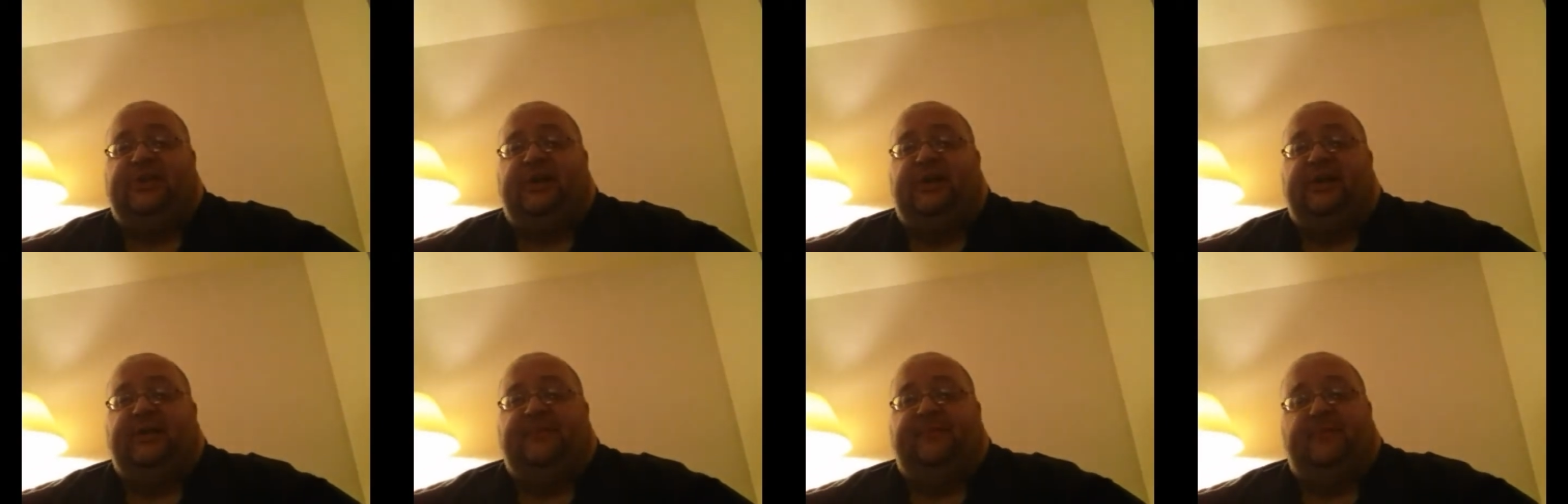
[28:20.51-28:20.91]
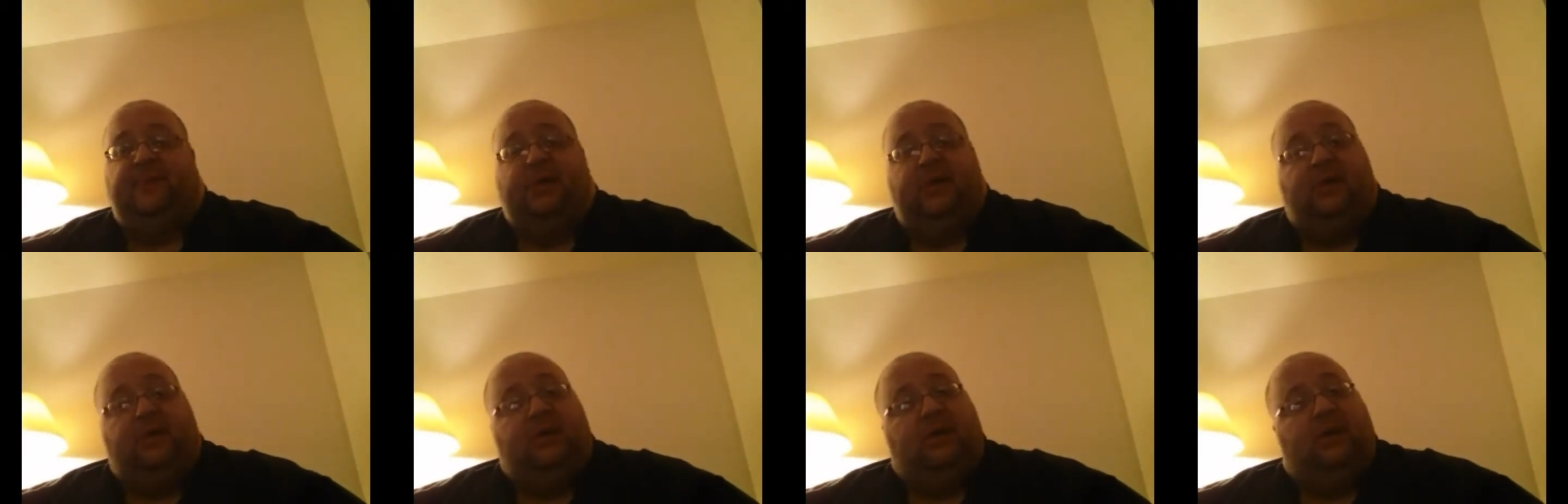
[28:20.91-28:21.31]
done it
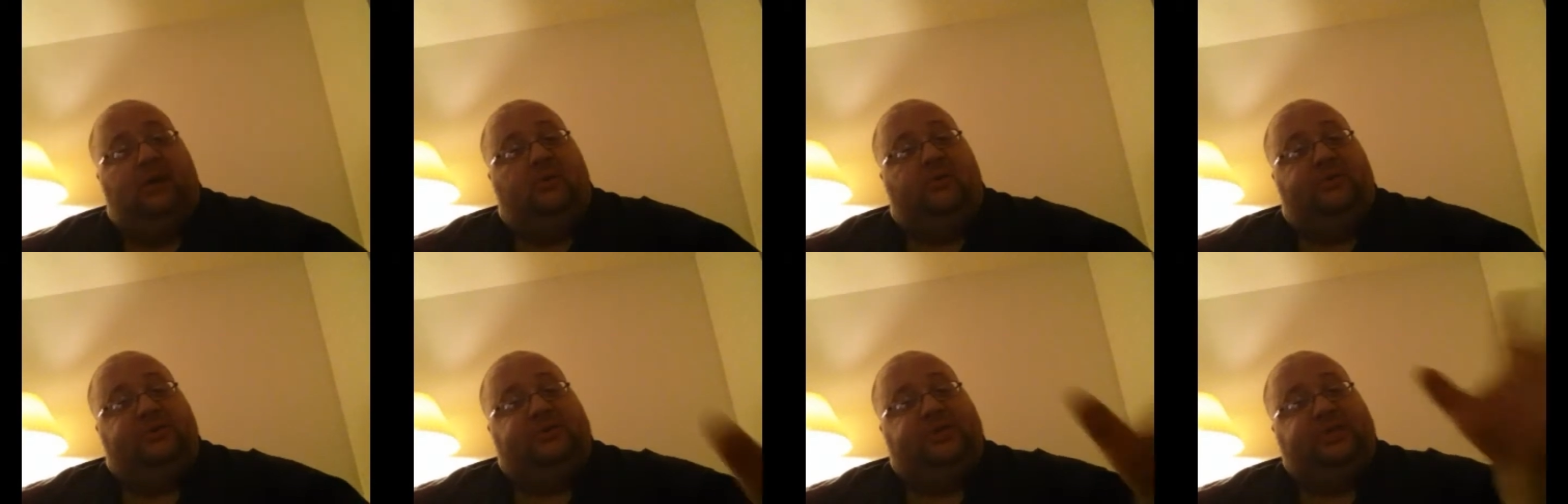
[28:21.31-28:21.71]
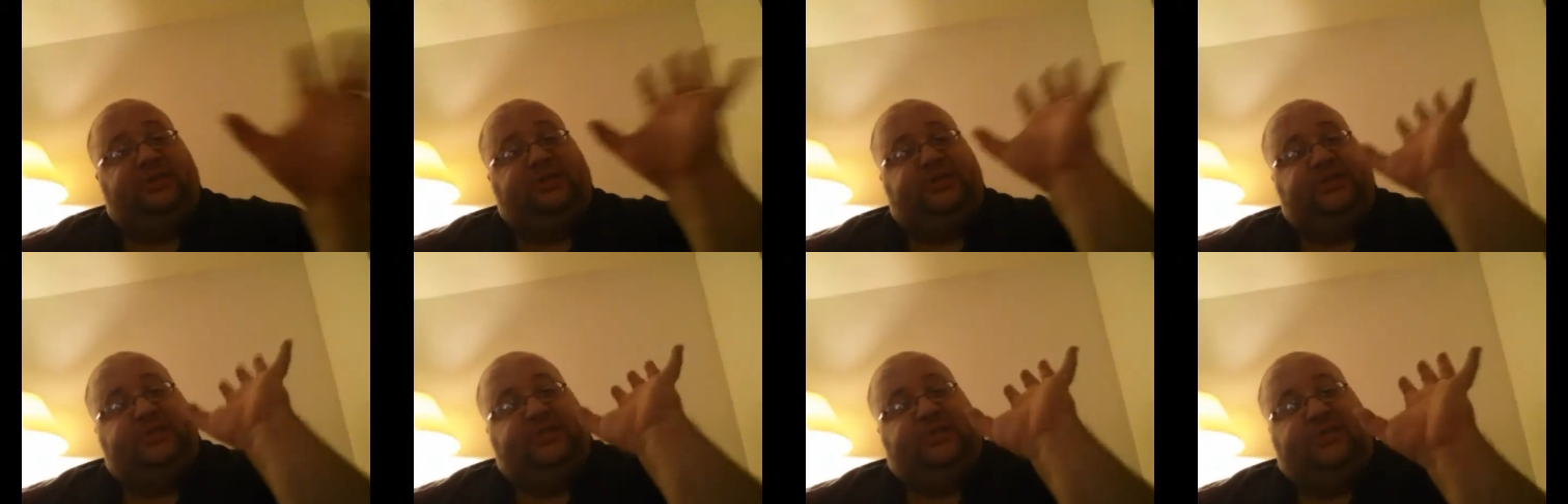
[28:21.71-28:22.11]
was they
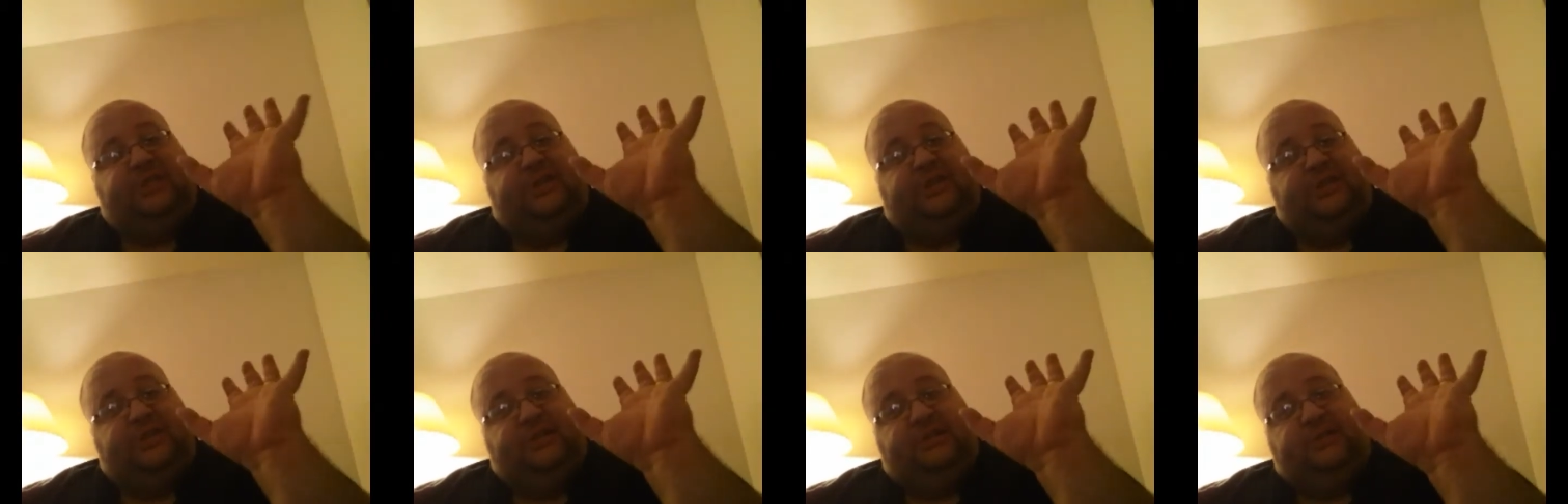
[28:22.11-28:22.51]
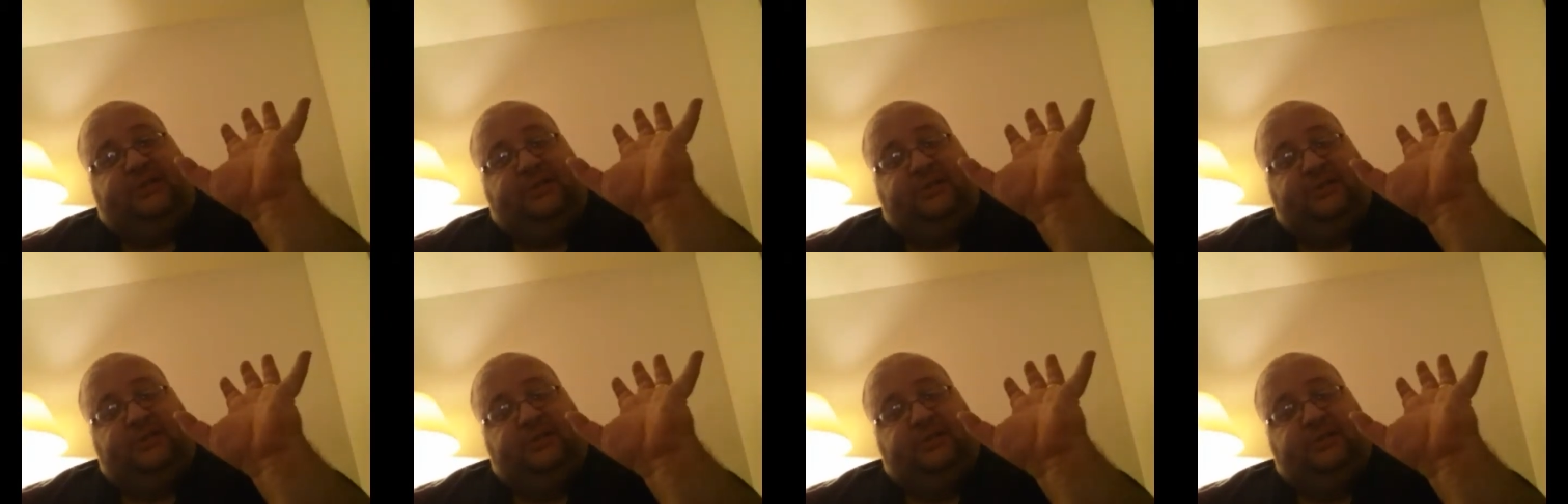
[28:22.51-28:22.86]
should have done